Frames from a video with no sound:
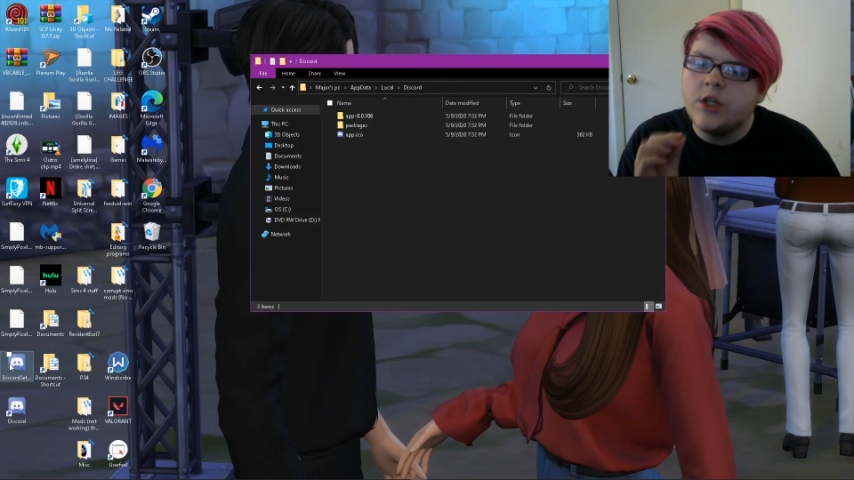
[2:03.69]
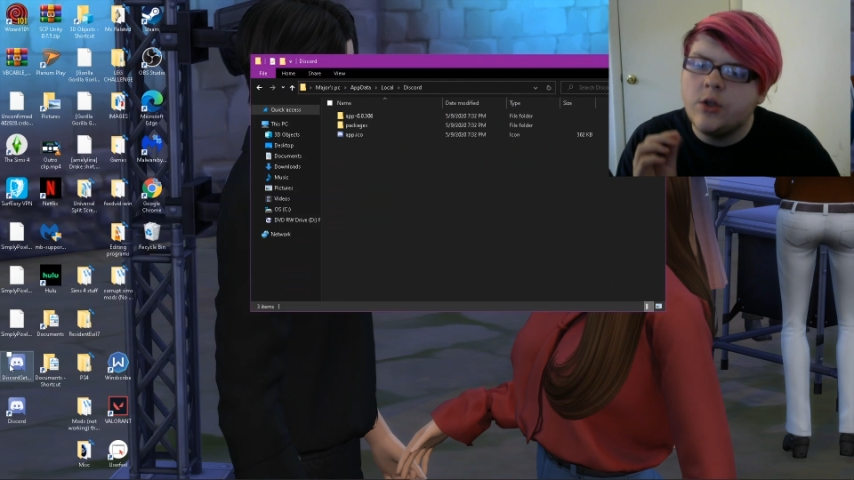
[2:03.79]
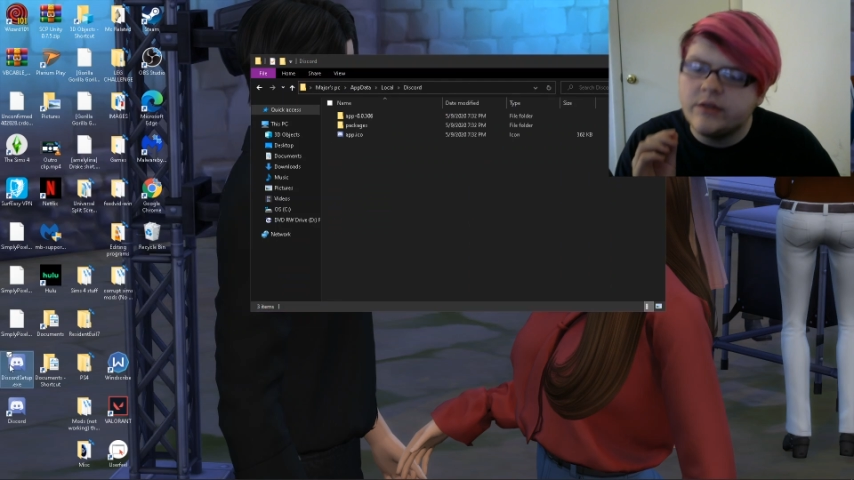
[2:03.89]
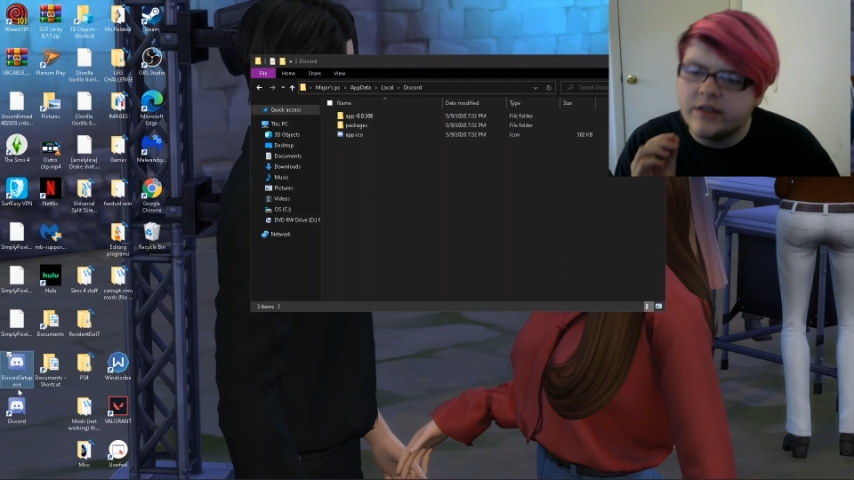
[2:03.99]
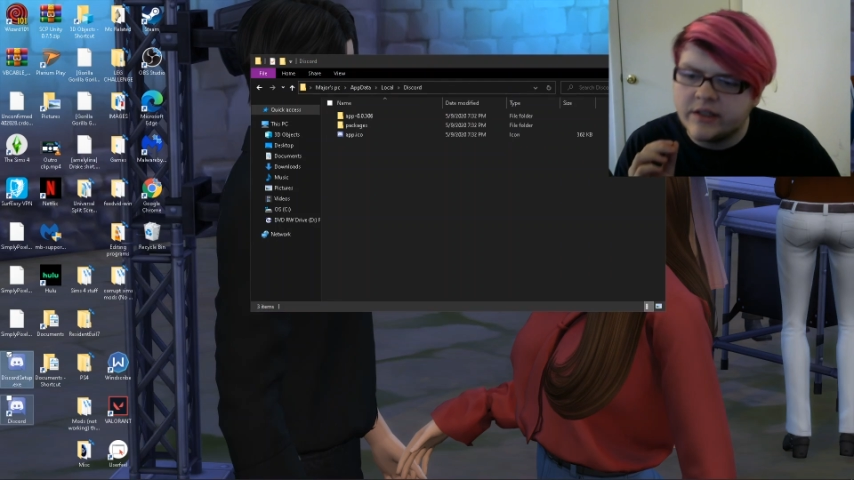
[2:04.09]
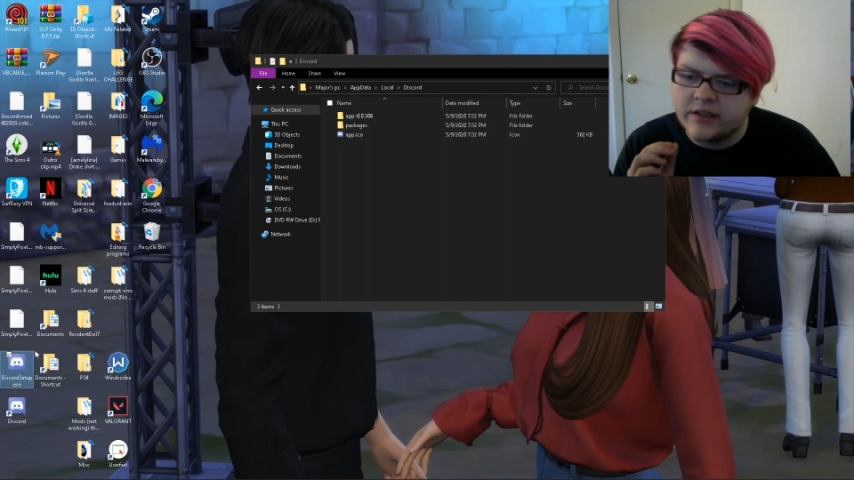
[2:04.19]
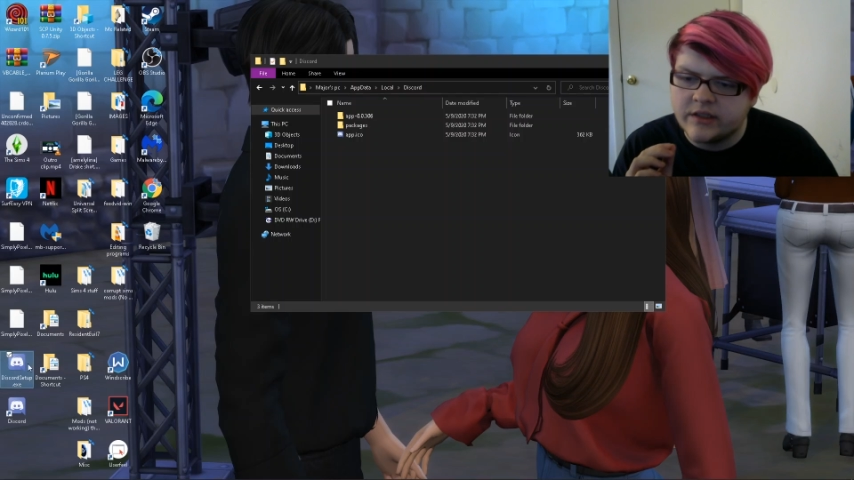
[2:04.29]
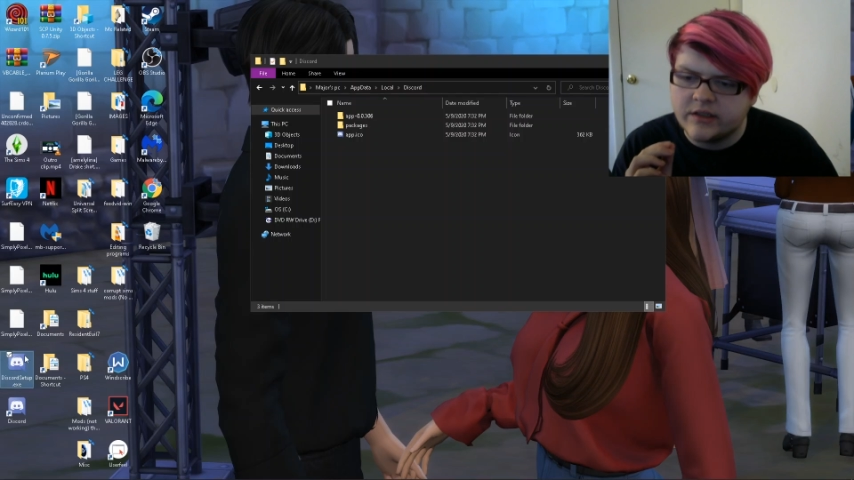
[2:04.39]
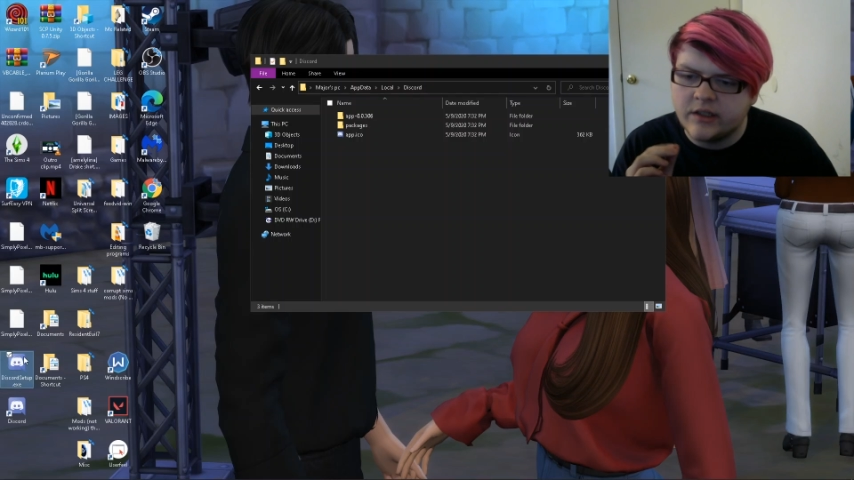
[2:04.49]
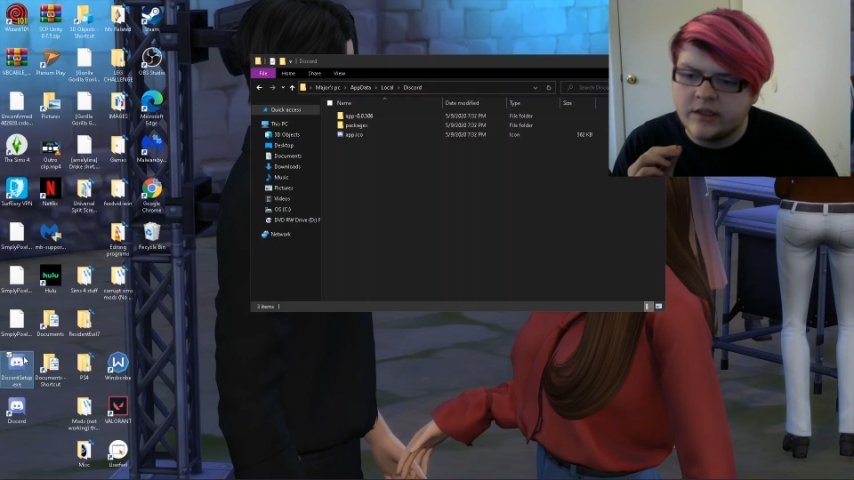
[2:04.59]
using
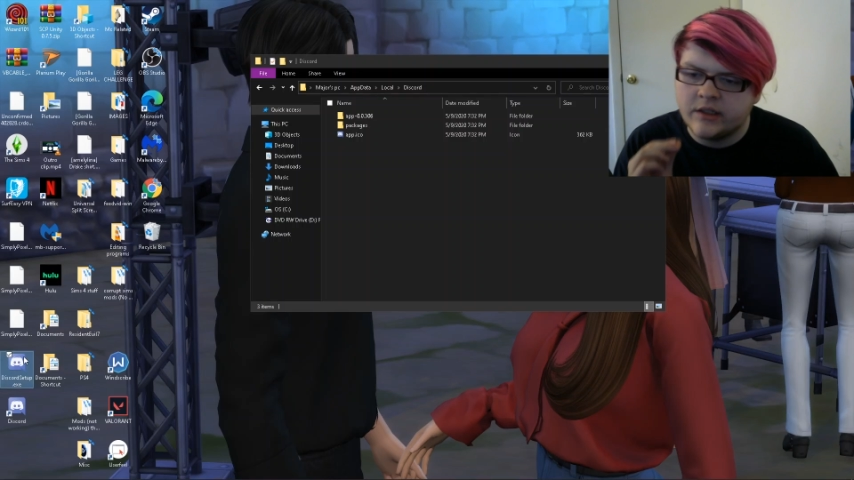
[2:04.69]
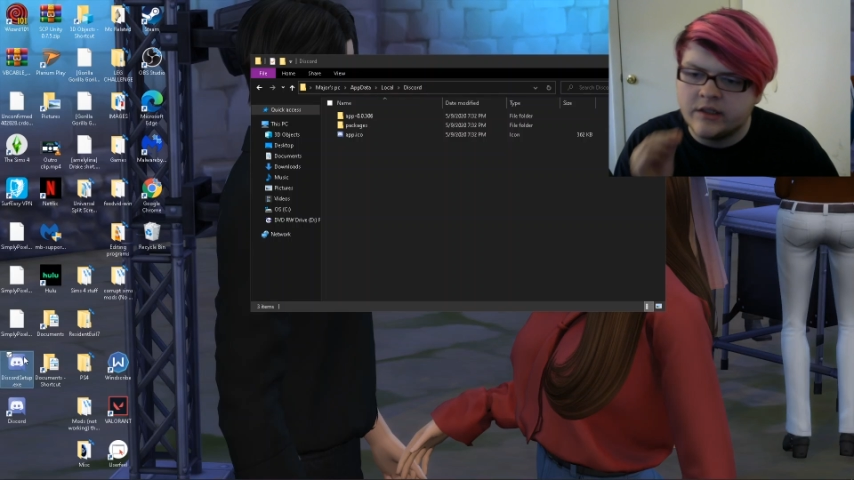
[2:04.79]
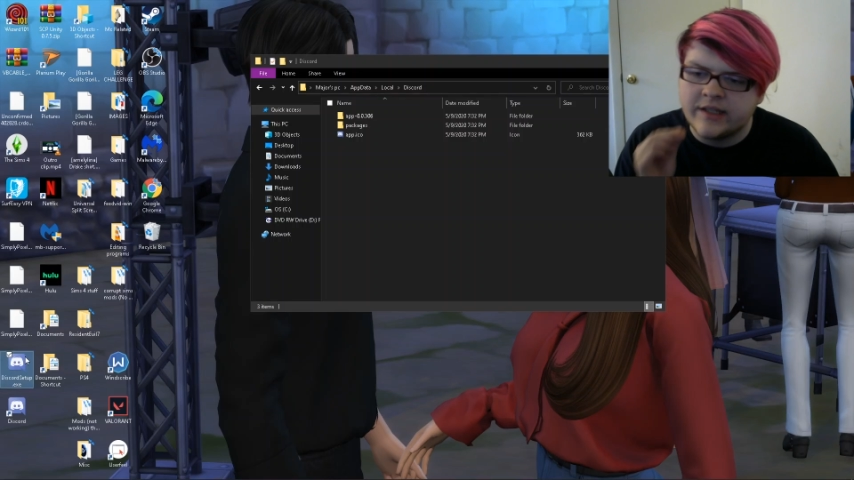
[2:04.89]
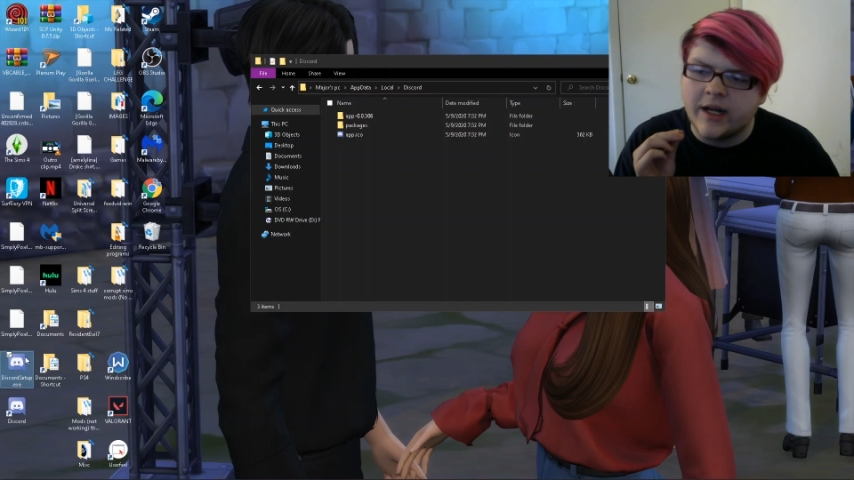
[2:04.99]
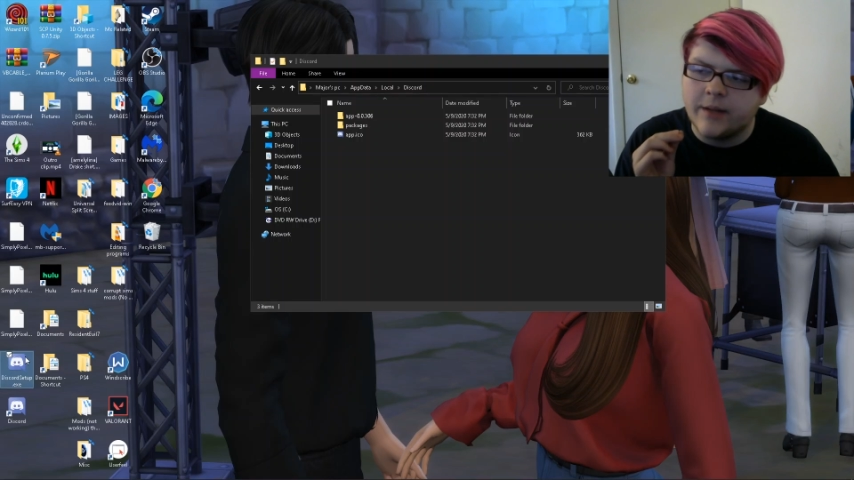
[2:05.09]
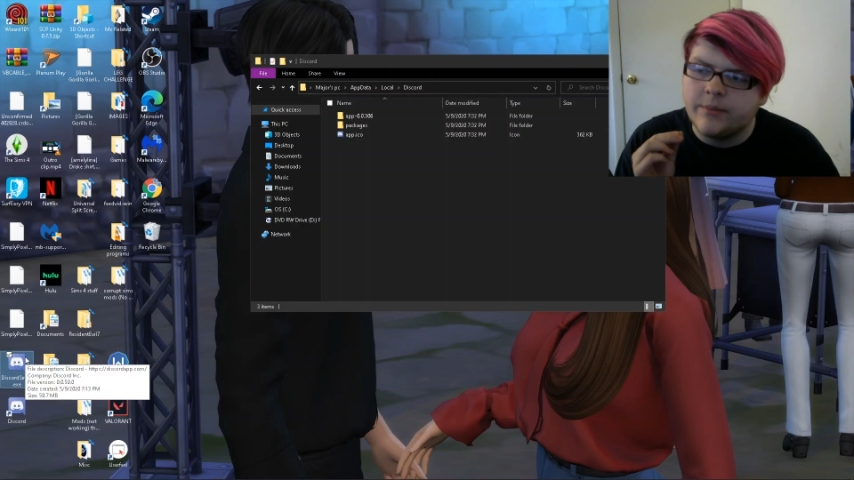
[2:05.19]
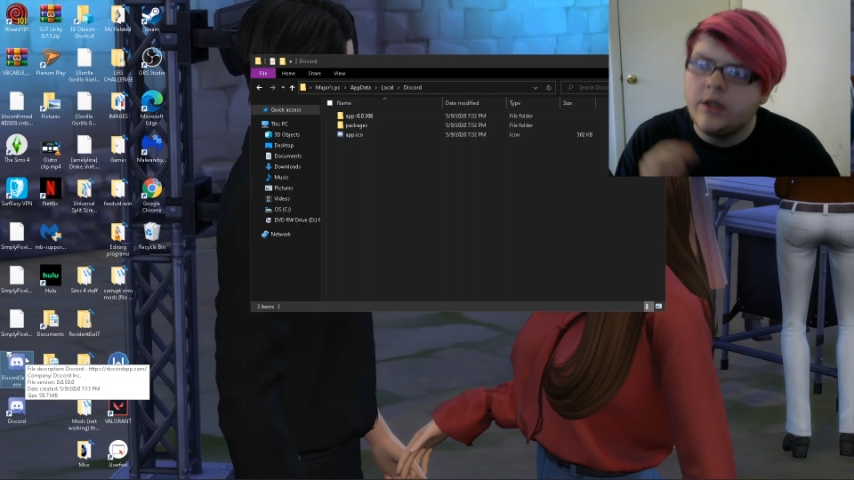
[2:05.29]
this setup,